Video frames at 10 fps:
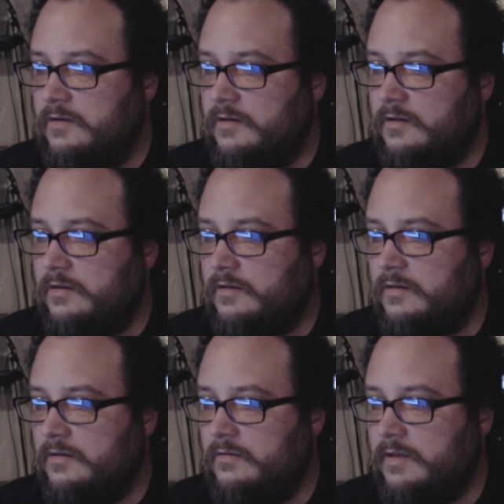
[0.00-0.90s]

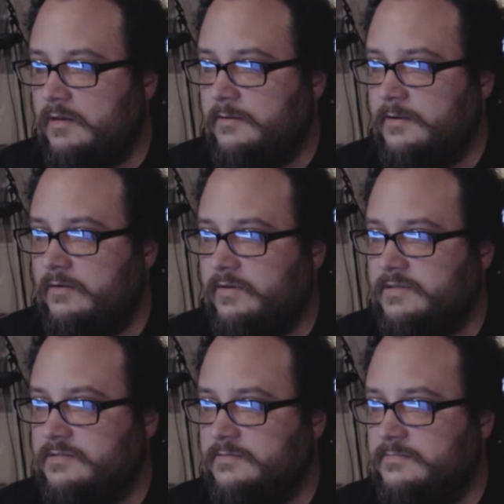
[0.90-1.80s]
Okay, here it
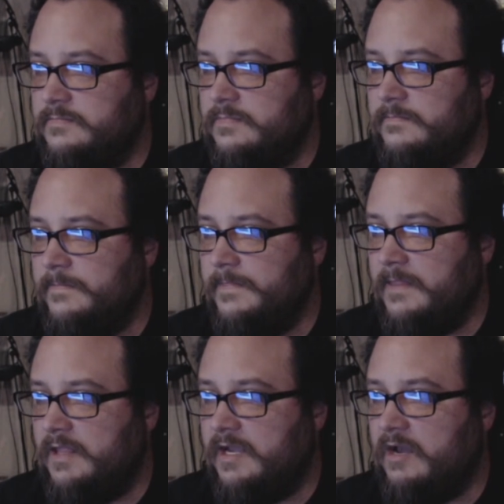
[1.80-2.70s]
is.
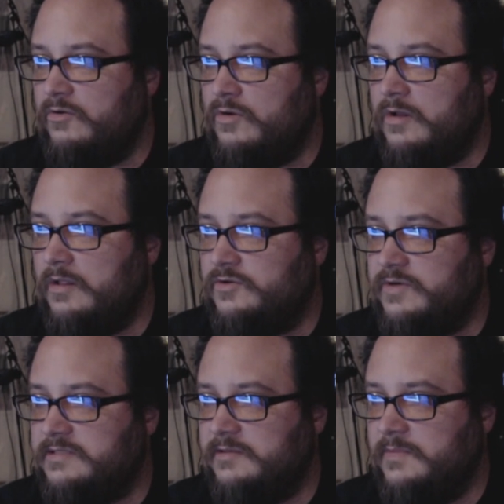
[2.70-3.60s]
I like how you're all
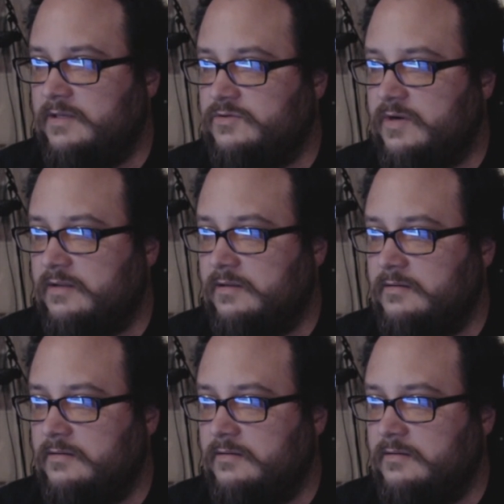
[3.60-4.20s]
addressing me directly.